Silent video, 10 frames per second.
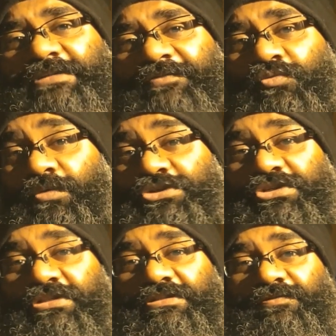after
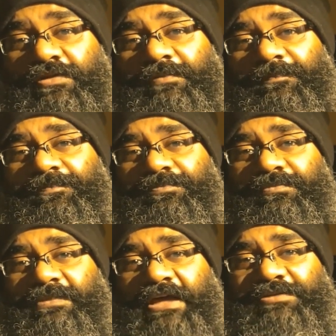watching this film,
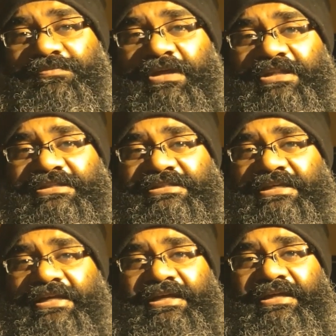that means
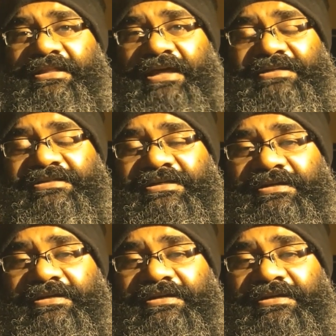that